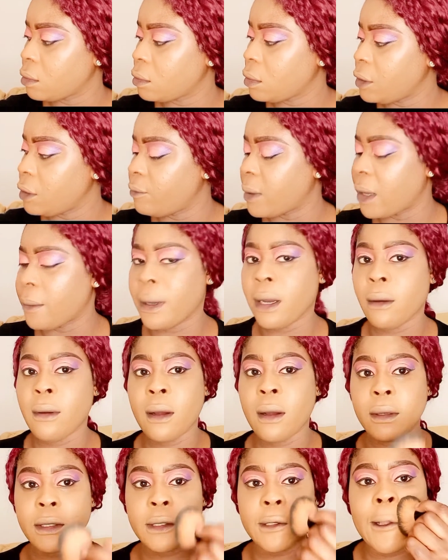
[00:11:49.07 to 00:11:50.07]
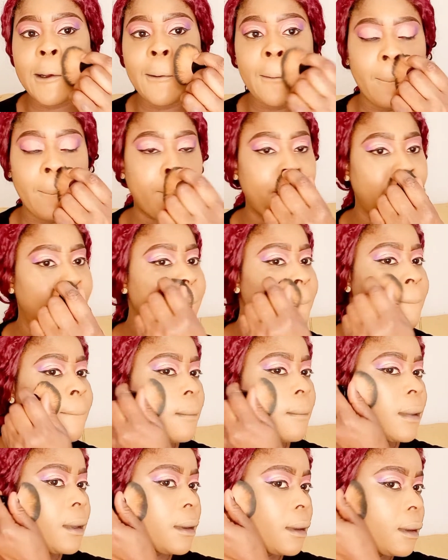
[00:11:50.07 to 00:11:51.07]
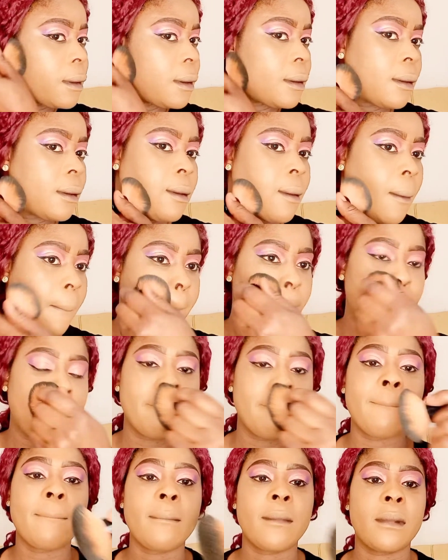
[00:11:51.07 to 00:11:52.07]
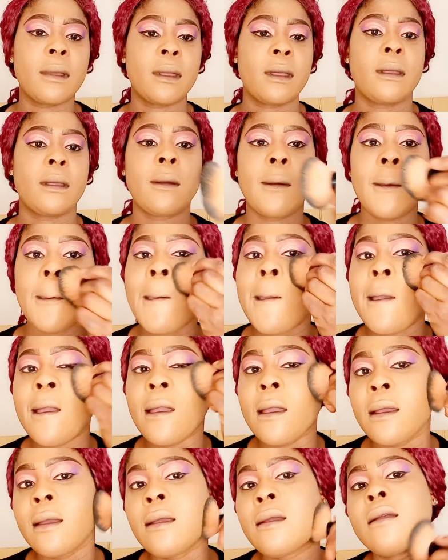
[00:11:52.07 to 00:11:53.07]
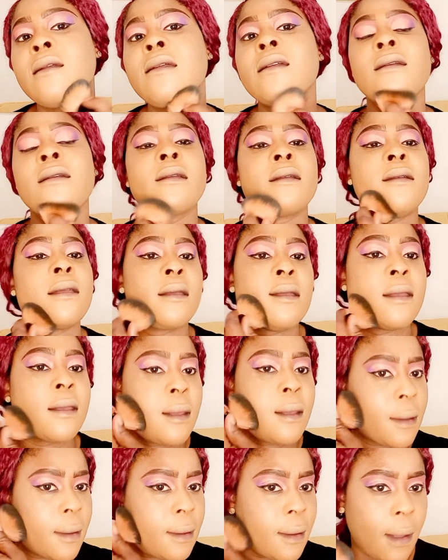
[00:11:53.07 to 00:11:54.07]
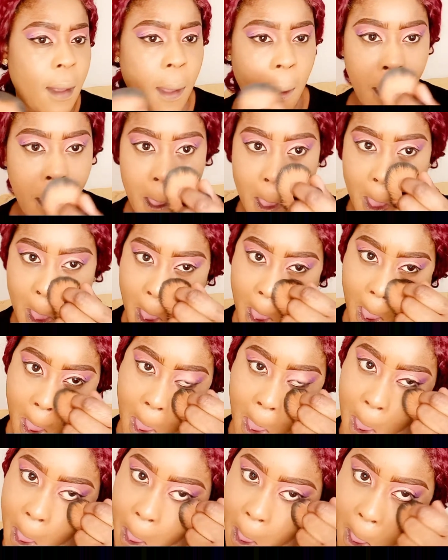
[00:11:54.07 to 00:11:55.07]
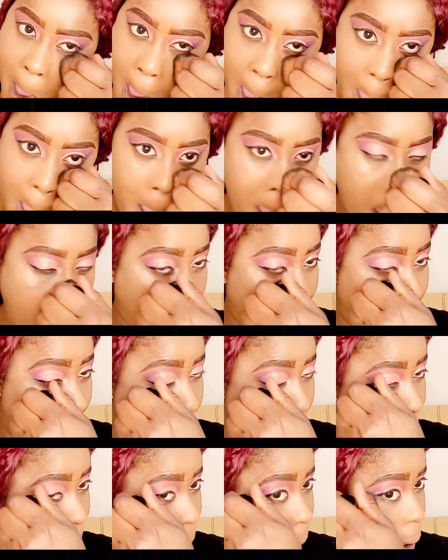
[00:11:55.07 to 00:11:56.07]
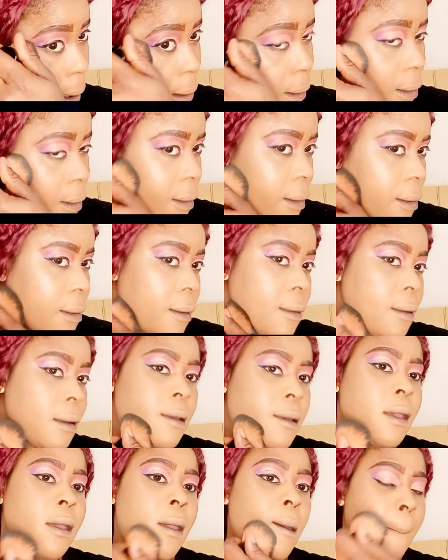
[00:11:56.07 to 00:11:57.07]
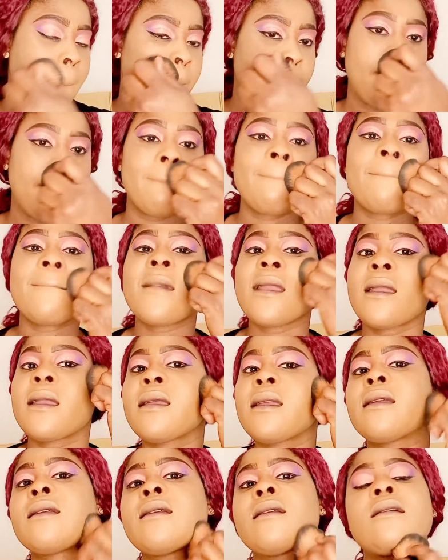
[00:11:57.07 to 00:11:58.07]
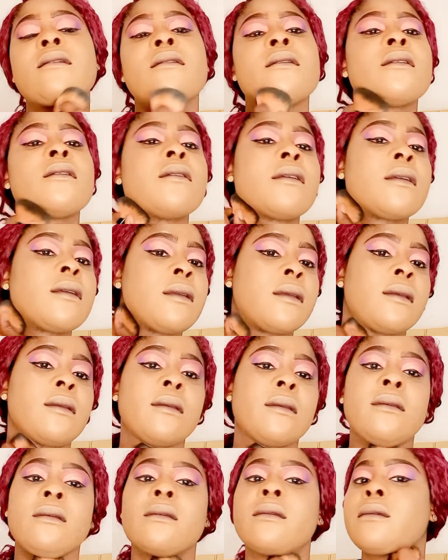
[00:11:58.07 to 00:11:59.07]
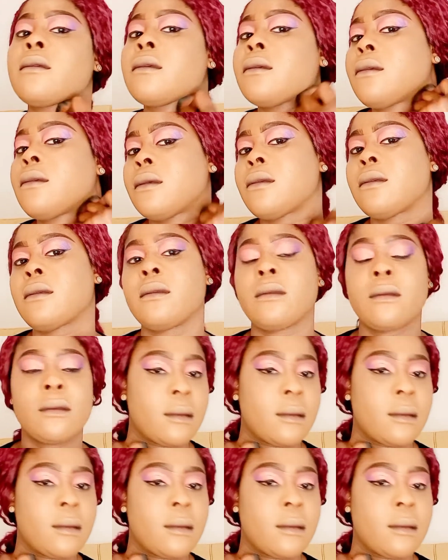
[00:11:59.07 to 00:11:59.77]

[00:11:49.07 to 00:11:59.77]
and it is what? Kiko foundation. Yes. Are you seeing it? Wow, I love it. I love it. I love it. I love it. I love it. I love it. You just have to blend, you tap. Or makeup is all